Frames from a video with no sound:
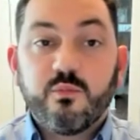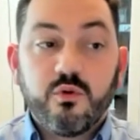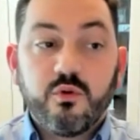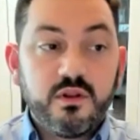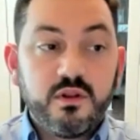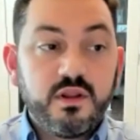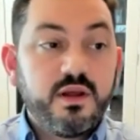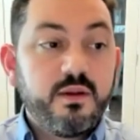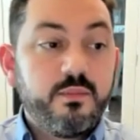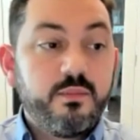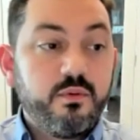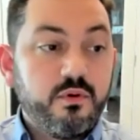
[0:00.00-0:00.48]
more
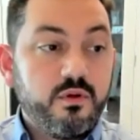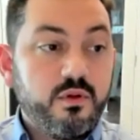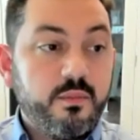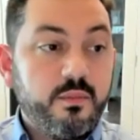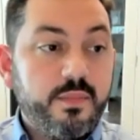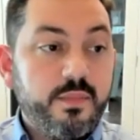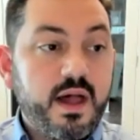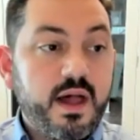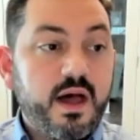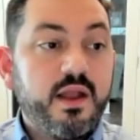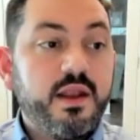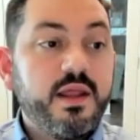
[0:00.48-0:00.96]
liberal
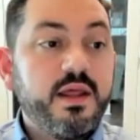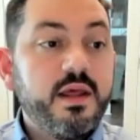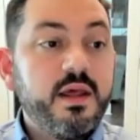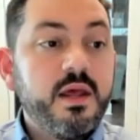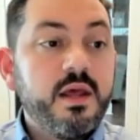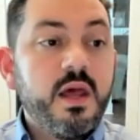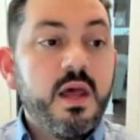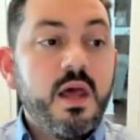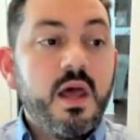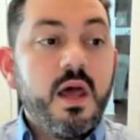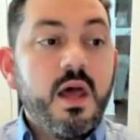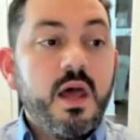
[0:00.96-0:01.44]
about it.
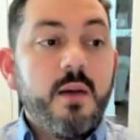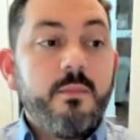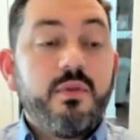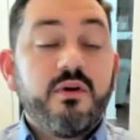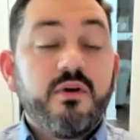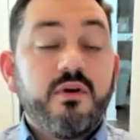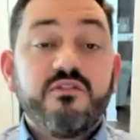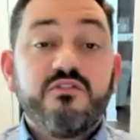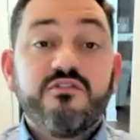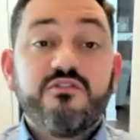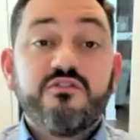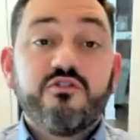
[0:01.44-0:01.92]

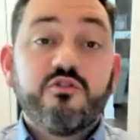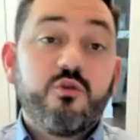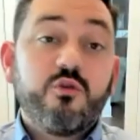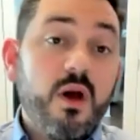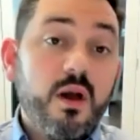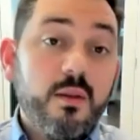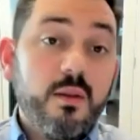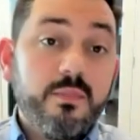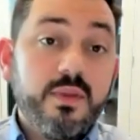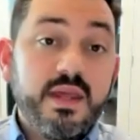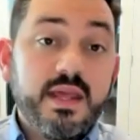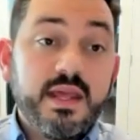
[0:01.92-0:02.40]
But mm-hmm.
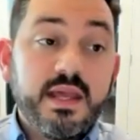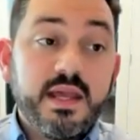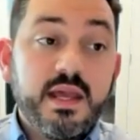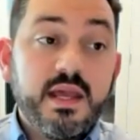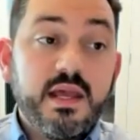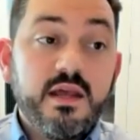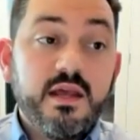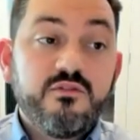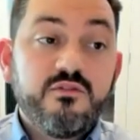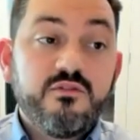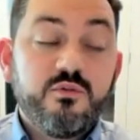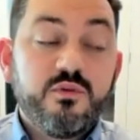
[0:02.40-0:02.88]
scrubbing
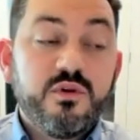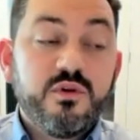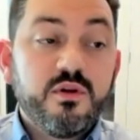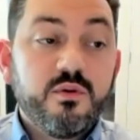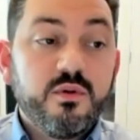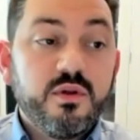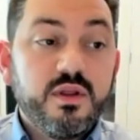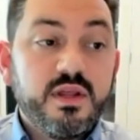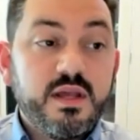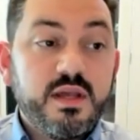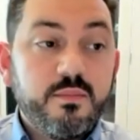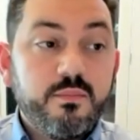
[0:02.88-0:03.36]
is really,
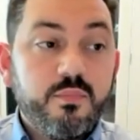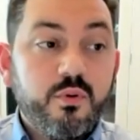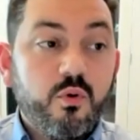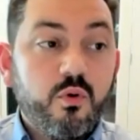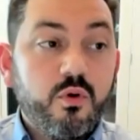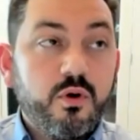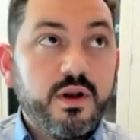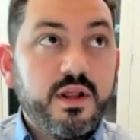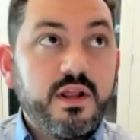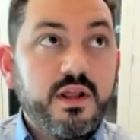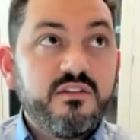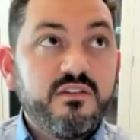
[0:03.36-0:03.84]
really
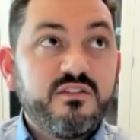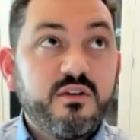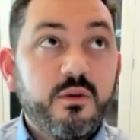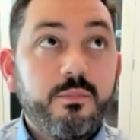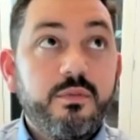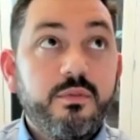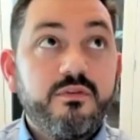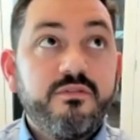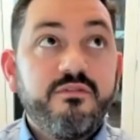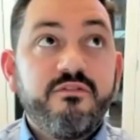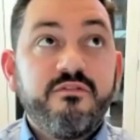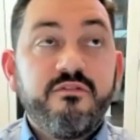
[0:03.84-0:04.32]
important. So
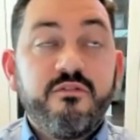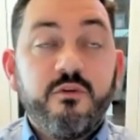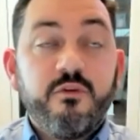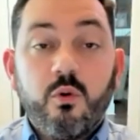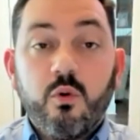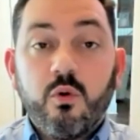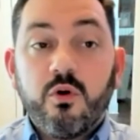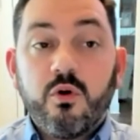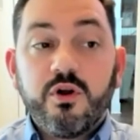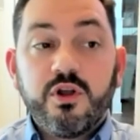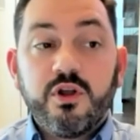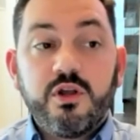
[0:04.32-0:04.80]

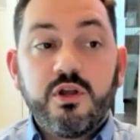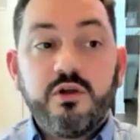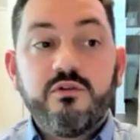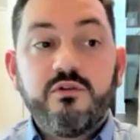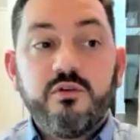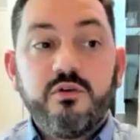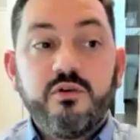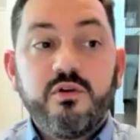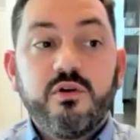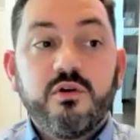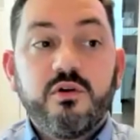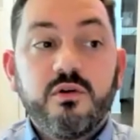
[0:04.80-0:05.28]
before you
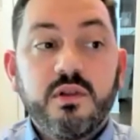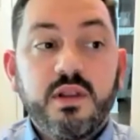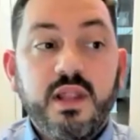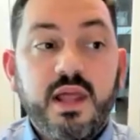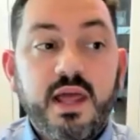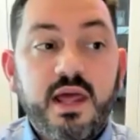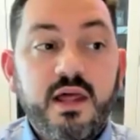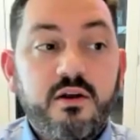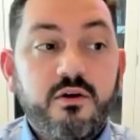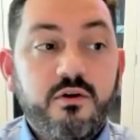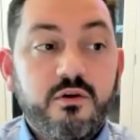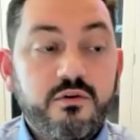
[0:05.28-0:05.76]
do your
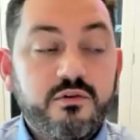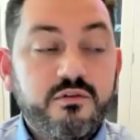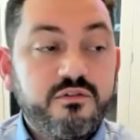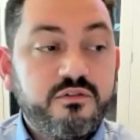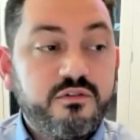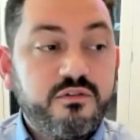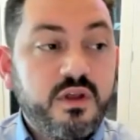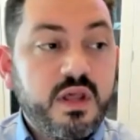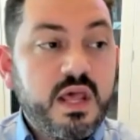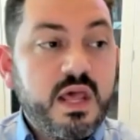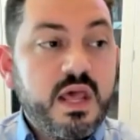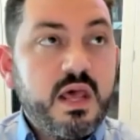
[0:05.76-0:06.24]

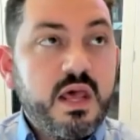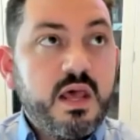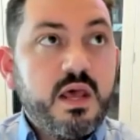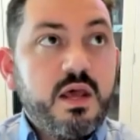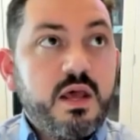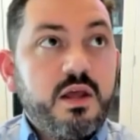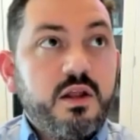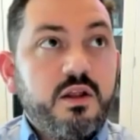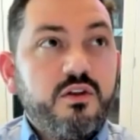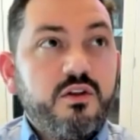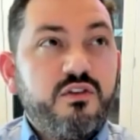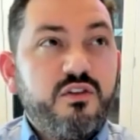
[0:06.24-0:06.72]
letters,
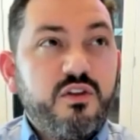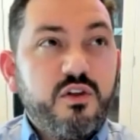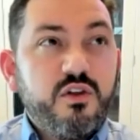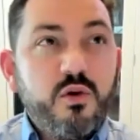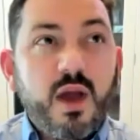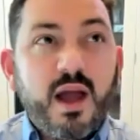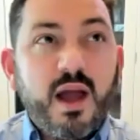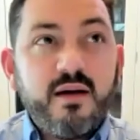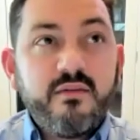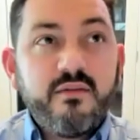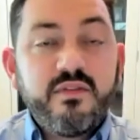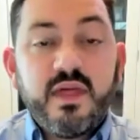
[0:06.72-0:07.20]
do you
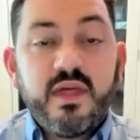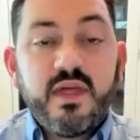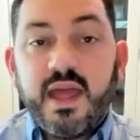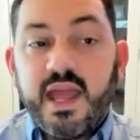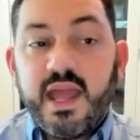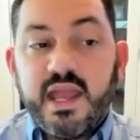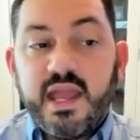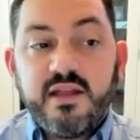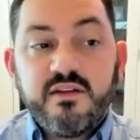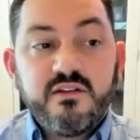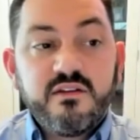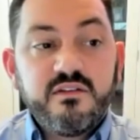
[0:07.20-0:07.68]
have the
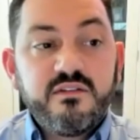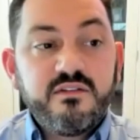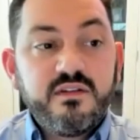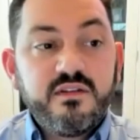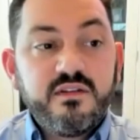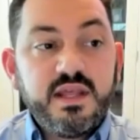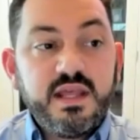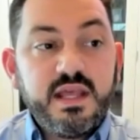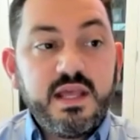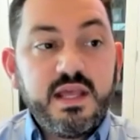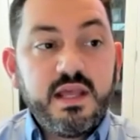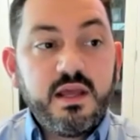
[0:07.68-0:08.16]

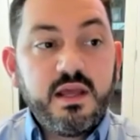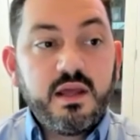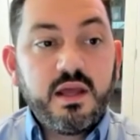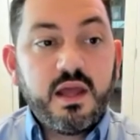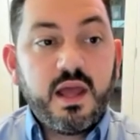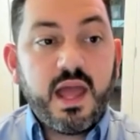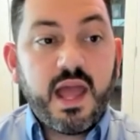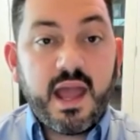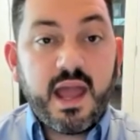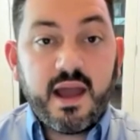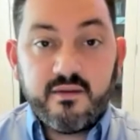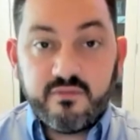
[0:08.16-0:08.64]

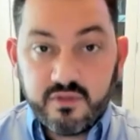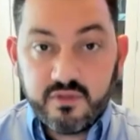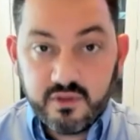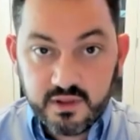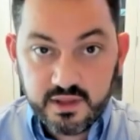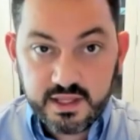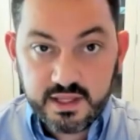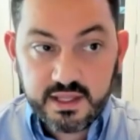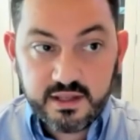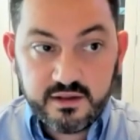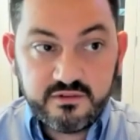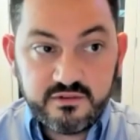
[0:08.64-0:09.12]
agency have the
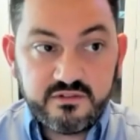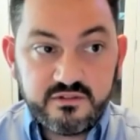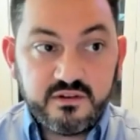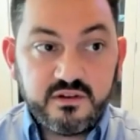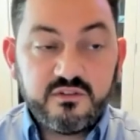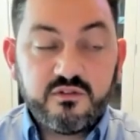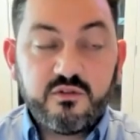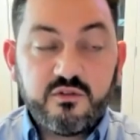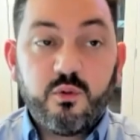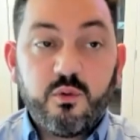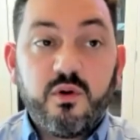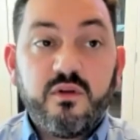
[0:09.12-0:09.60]

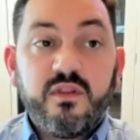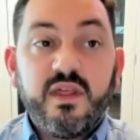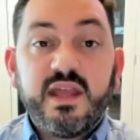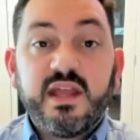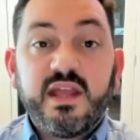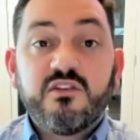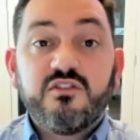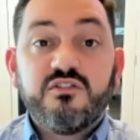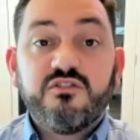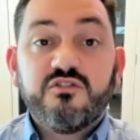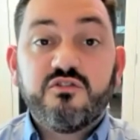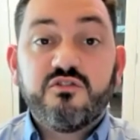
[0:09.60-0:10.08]
list so they
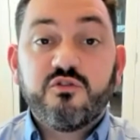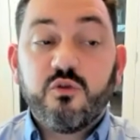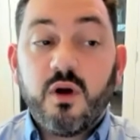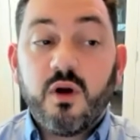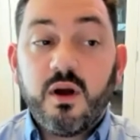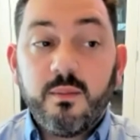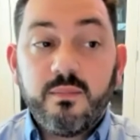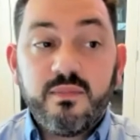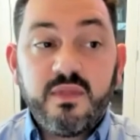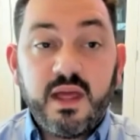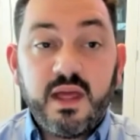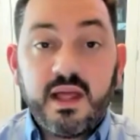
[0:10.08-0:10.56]
can
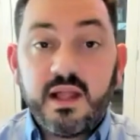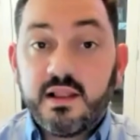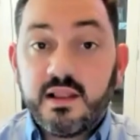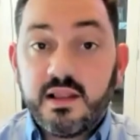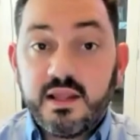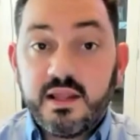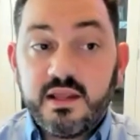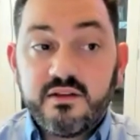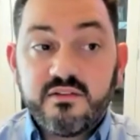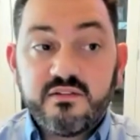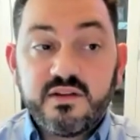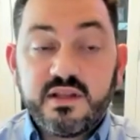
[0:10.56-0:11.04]
scrub that
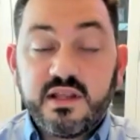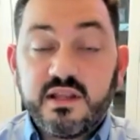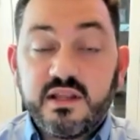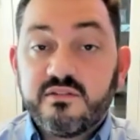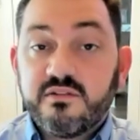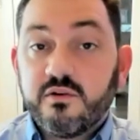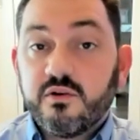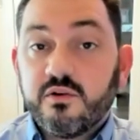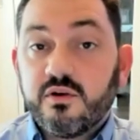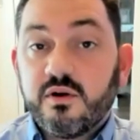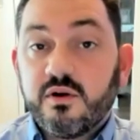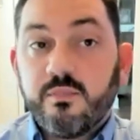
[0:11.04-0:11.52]
list
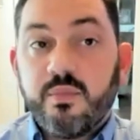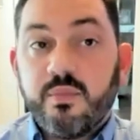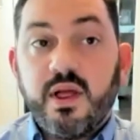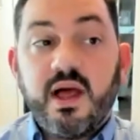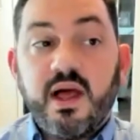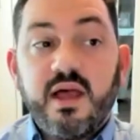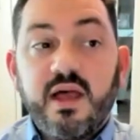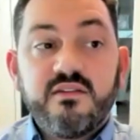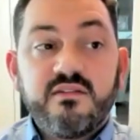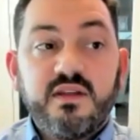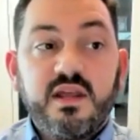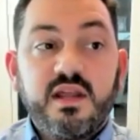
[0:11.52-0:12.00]
against their
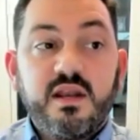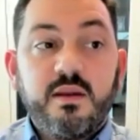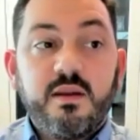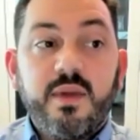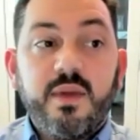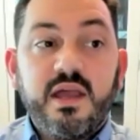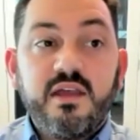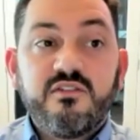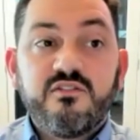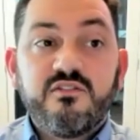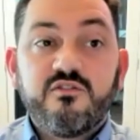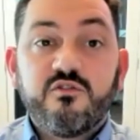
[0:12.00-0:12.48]
compliance
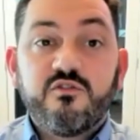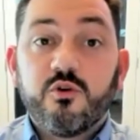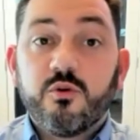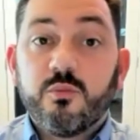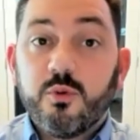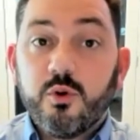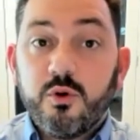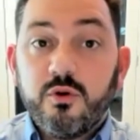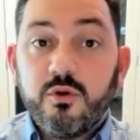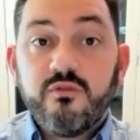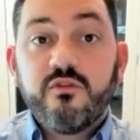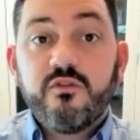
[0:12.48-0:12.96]
database to
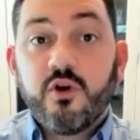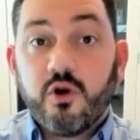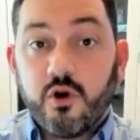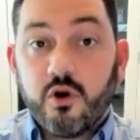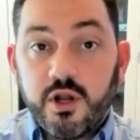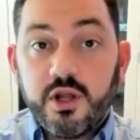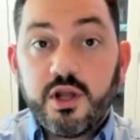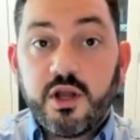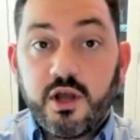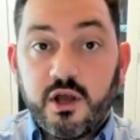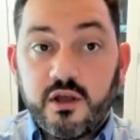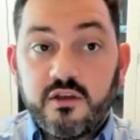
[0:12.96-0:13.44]
remove
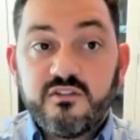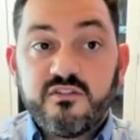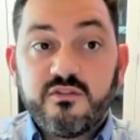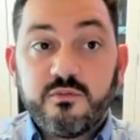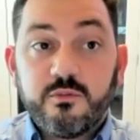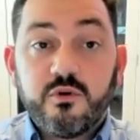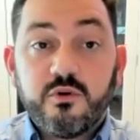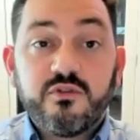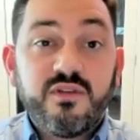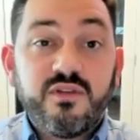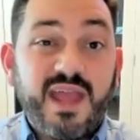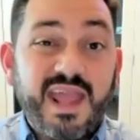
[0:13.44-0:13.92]
current
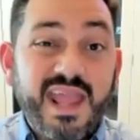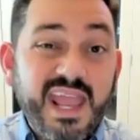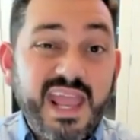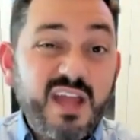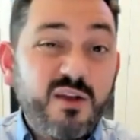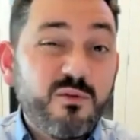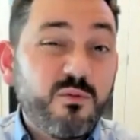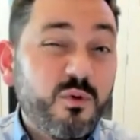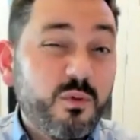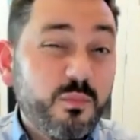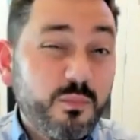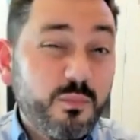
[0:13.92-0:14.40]
customers
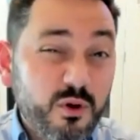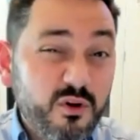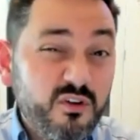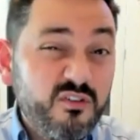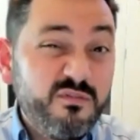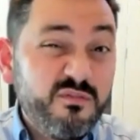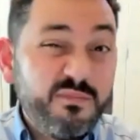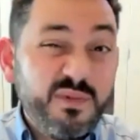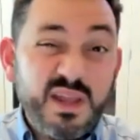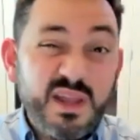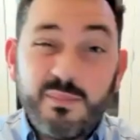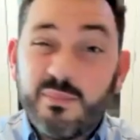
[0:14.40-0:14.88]
and
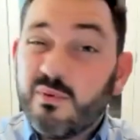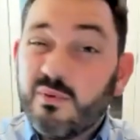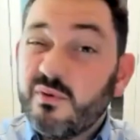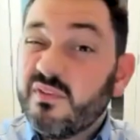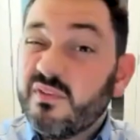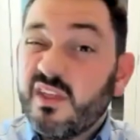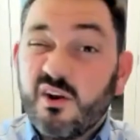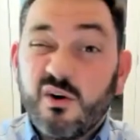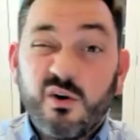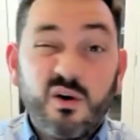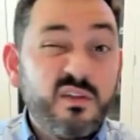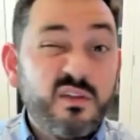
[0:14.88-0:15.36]
remove people
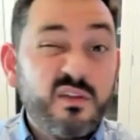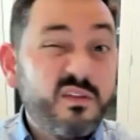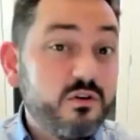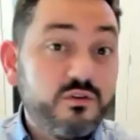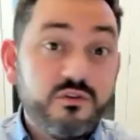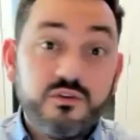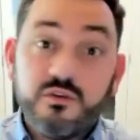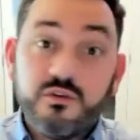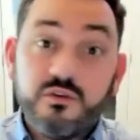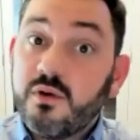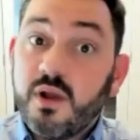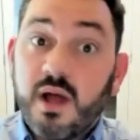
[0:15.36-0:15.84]
that are on their
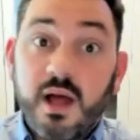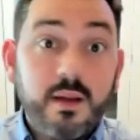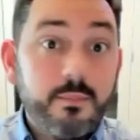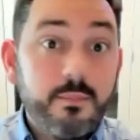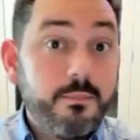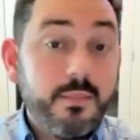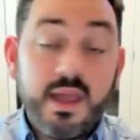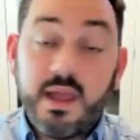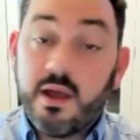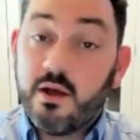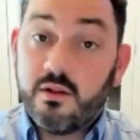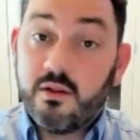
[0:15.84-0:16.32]
do
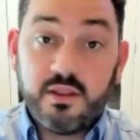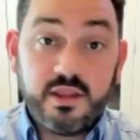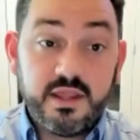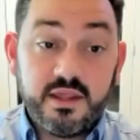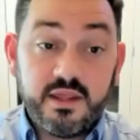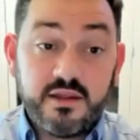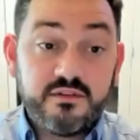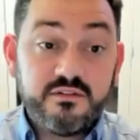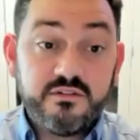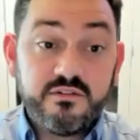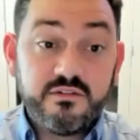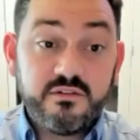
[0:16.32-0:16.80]
not mail
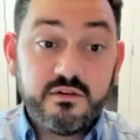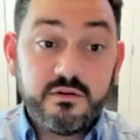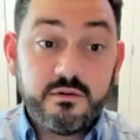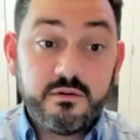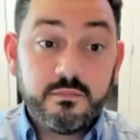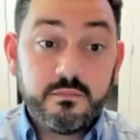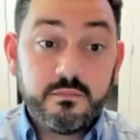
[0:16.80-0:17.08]
list?